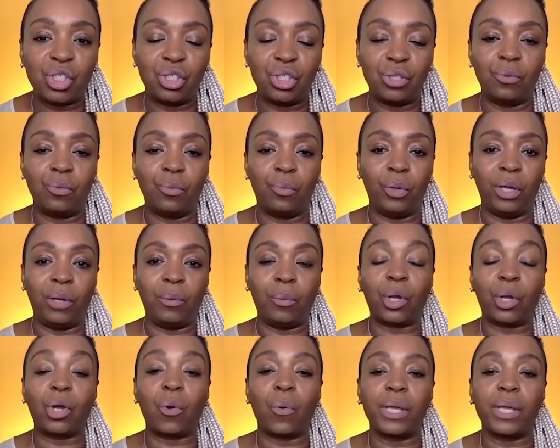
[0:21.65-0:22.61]
you, we
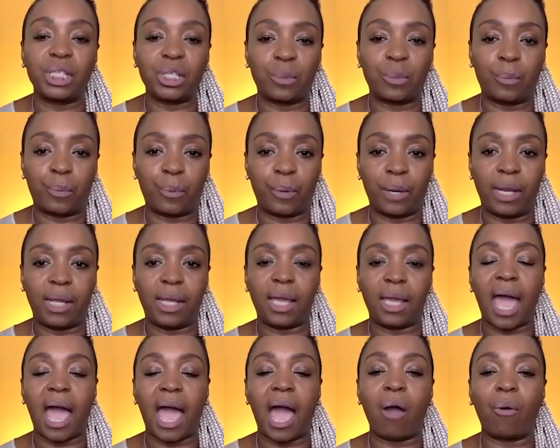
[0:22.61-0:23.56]
were going to bring
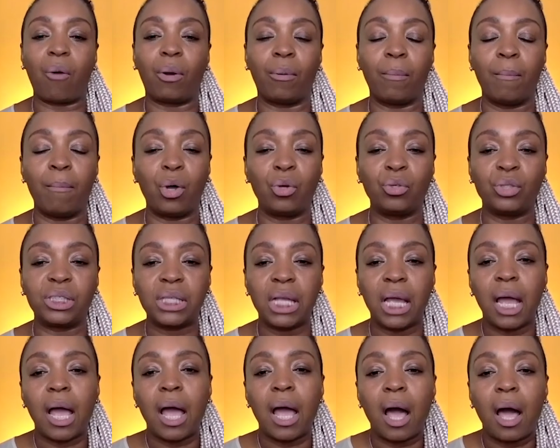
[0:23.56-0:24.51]
our most
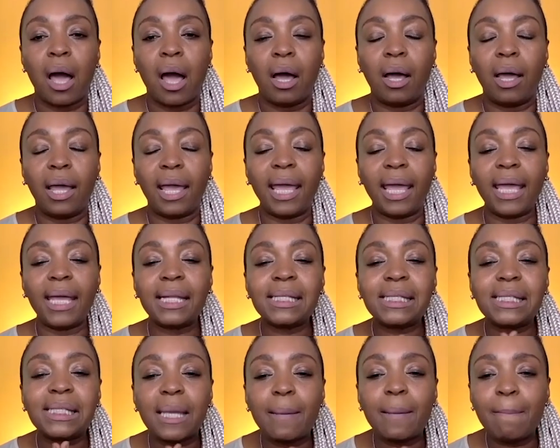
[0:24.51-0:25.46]

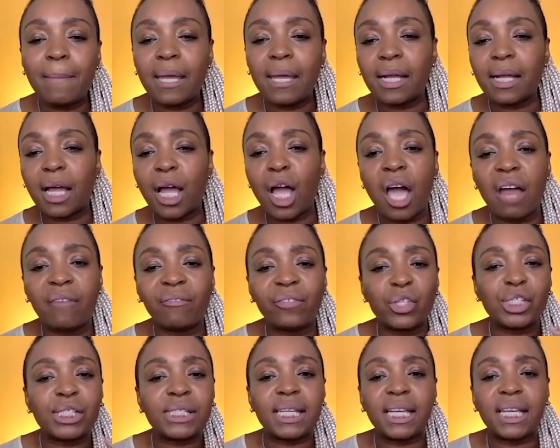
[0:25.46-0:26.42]
intimate
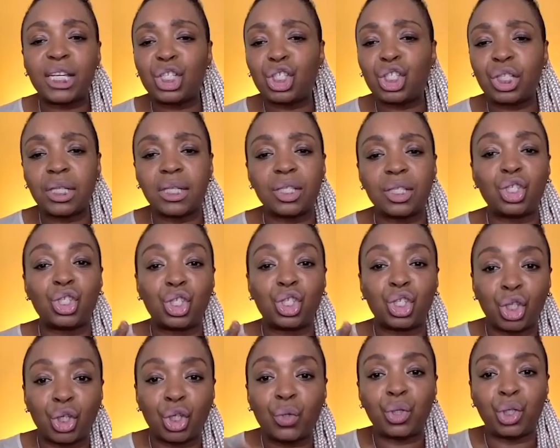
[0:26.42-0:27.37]
conversations
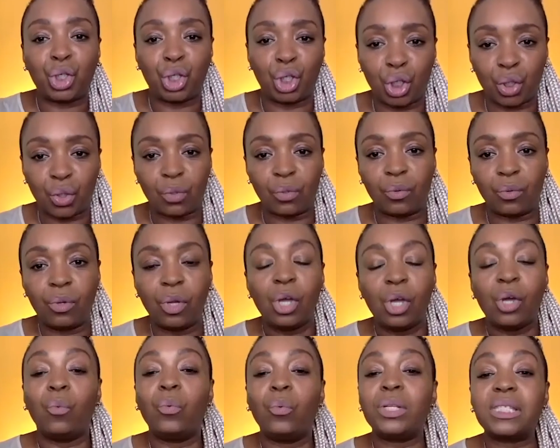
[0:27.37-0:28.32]
to you
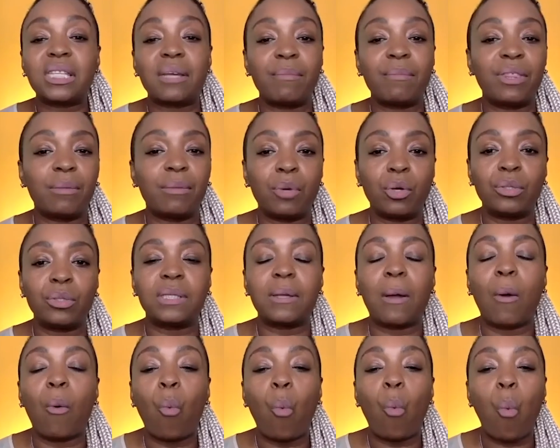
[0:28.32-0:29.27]
with some of the most
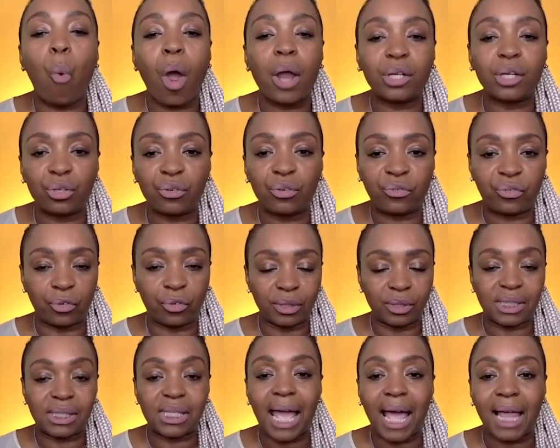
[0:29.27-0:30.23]
wonderful,
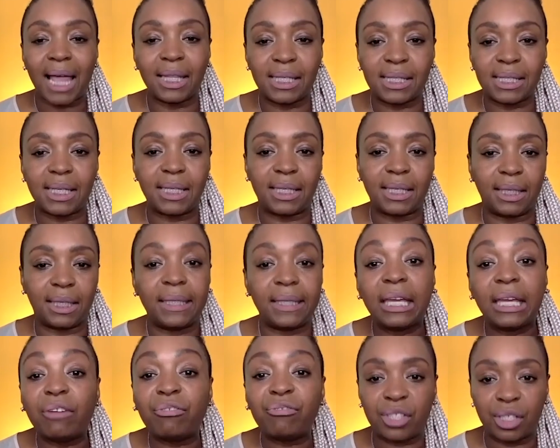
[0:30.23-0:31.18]
talented,
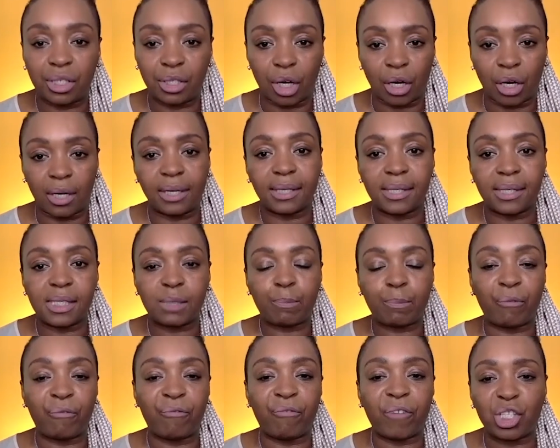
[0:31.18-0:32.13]
gifted artists,
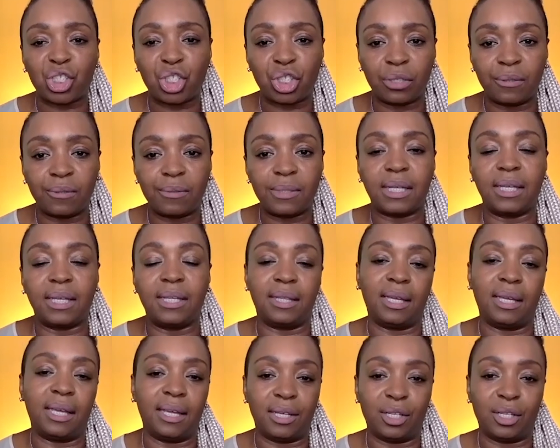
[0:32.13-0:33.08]
professionals in the
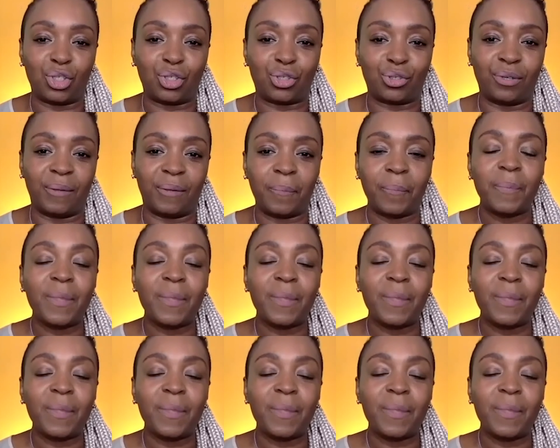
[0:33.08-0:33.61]
industry.